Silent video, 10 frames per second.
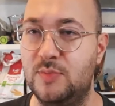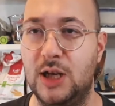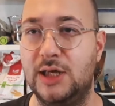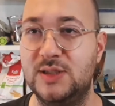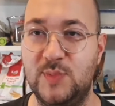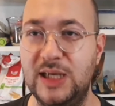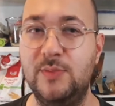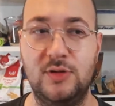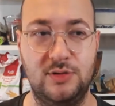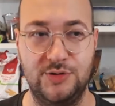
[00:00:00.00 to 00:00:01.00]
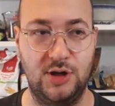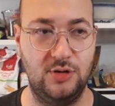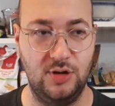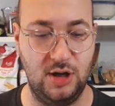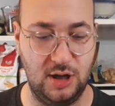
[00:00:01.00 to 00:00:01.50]
plus people that
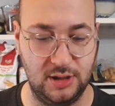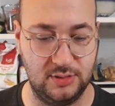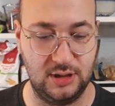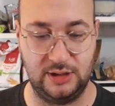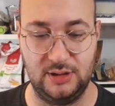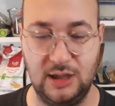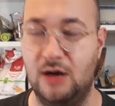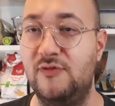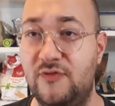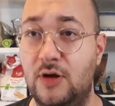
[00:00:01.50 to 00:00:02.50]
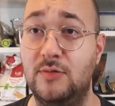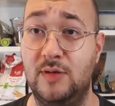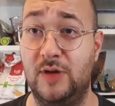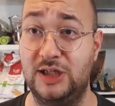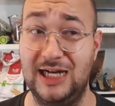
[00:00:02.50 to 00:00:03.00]
are, like, you know,
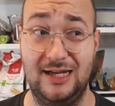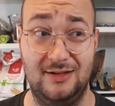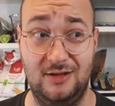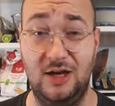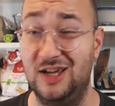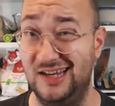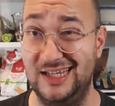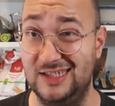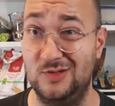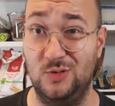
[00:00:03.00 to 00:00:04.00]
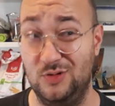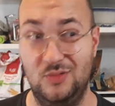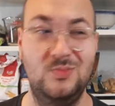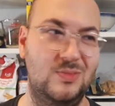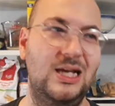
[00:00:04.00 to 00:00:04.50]
following my channel at least, or
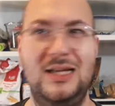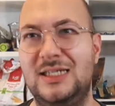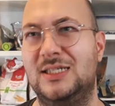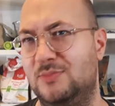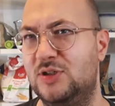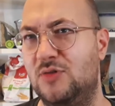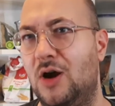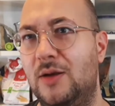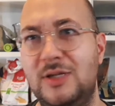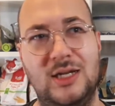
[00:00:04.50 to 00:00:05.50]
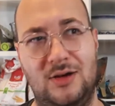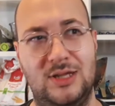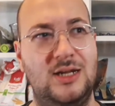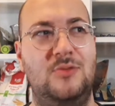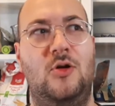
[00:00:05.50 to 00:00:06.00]
at least subscribed, you know.
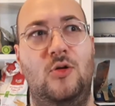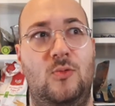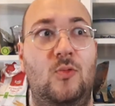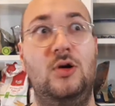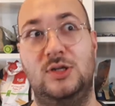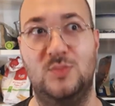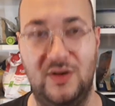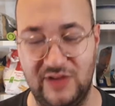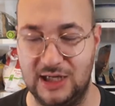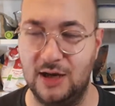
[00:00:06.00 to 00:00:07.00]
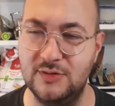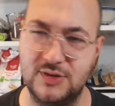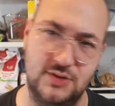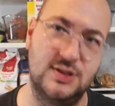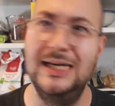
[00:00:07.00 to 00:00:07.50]
They don't all watch my videos
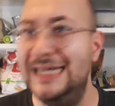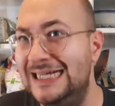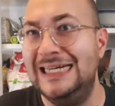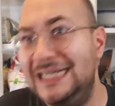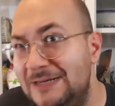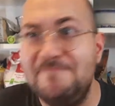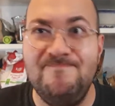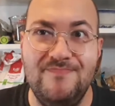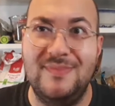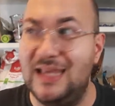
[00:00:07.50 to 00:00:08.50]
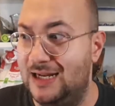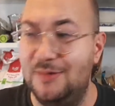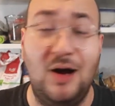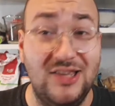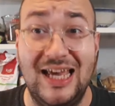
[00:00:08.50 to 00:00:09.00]
because, you
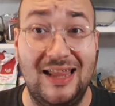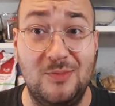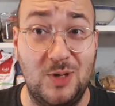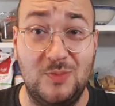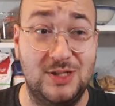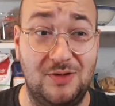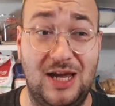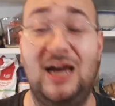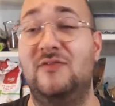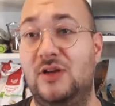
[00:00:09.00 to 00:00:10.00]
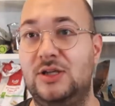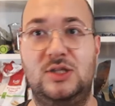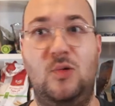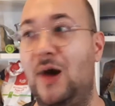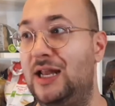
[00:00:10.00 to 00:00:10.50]
know, I get that people don't have, like,
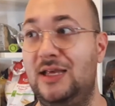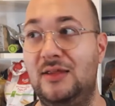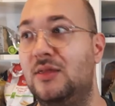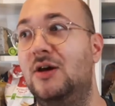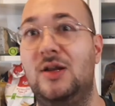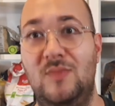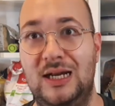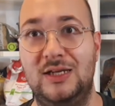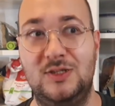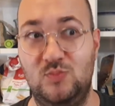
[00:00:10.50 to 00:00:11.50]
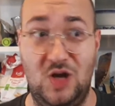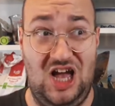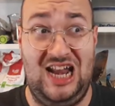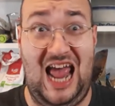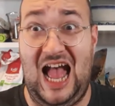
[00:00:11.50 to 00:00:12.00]
20, 30 minutes,
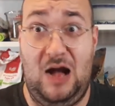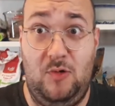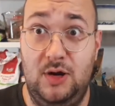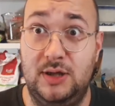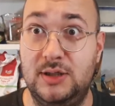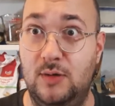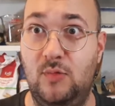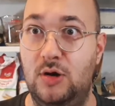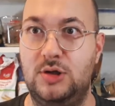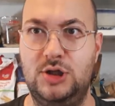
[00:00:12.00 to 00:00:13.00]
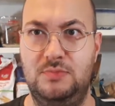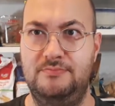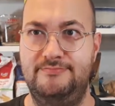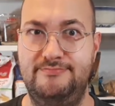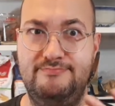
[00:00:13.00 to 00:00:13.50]
an hour to watch
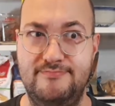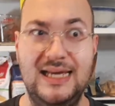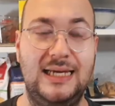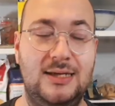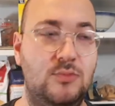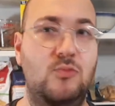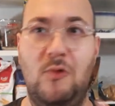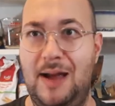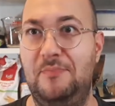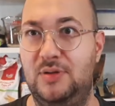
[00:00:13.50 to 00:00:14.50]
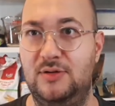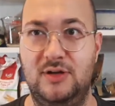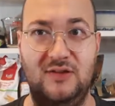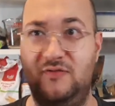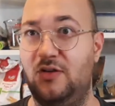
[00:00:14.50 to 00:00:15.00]
me ramble
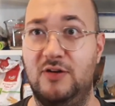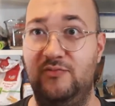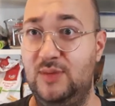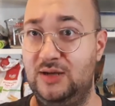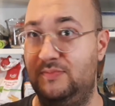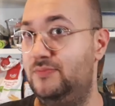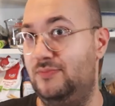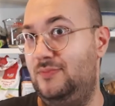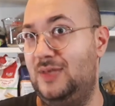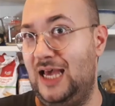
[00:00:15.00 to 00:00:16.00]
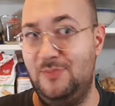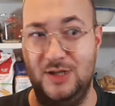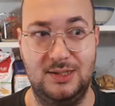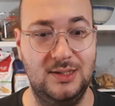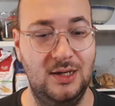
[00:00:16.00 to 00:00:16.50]
in front of my
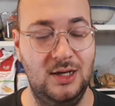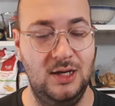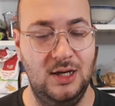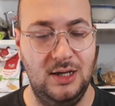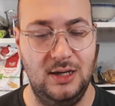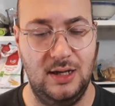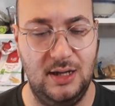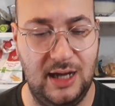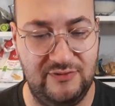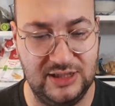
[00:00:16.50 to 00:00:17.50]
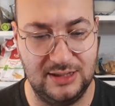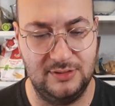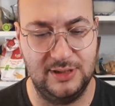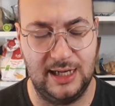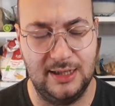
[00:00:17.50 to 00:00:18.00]
cabinets every
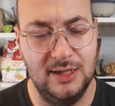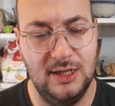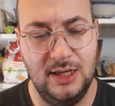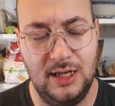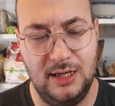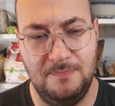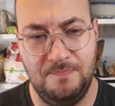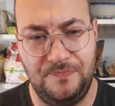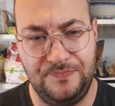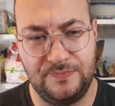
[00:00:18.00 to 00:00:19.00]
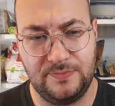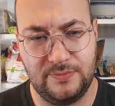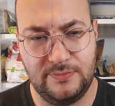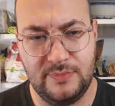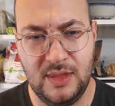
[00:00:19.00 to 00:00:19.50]
single day.
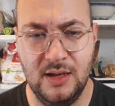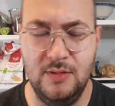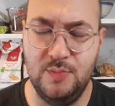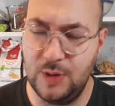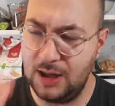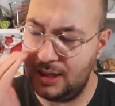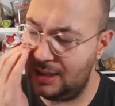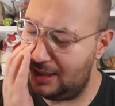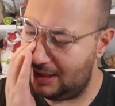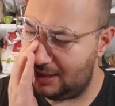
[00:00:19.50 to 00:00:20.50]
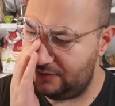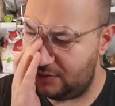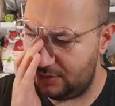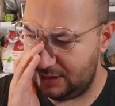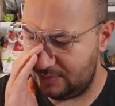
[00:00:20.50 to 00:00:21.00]
But I've
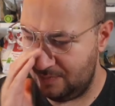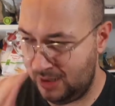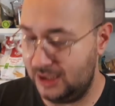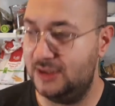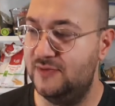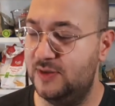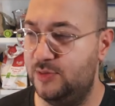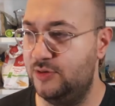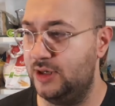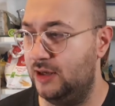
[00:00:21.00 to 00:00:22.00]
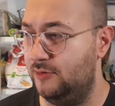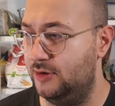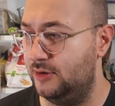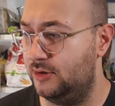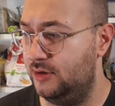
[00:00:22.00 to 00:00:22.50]
got this massive support
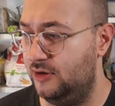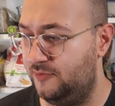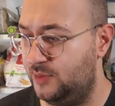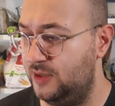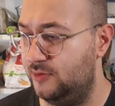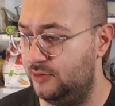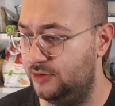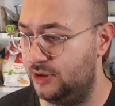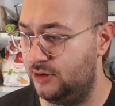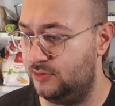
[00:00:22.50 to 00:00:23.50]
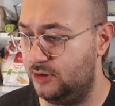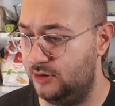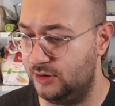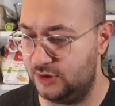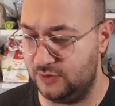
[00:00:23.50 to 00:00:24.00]
network of people that
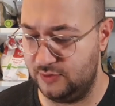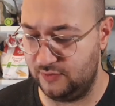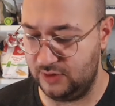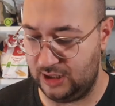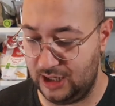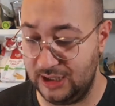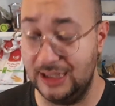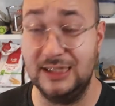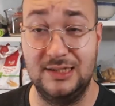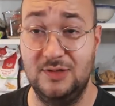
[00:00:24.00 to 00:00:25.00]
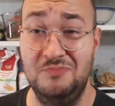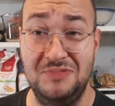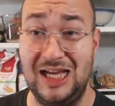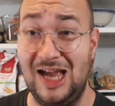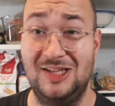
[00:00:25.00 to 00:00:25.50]
are sort of like at least
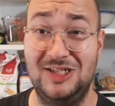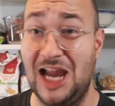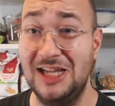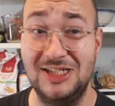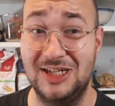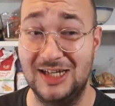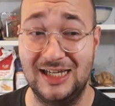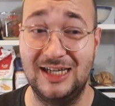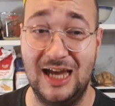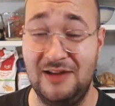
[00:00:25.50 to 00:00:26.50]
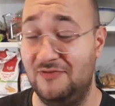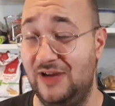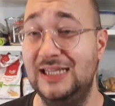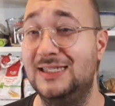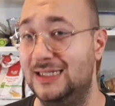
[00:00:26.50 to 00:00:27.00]
tangentially
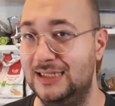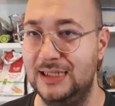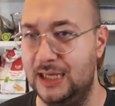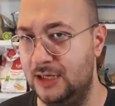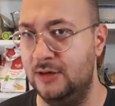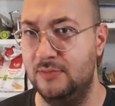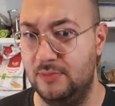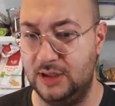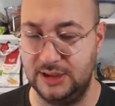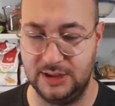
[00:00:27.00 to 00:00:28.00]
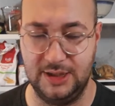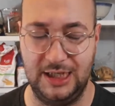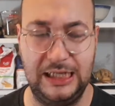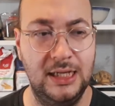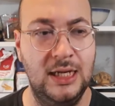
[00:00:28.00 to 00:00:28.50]
invested in my journey.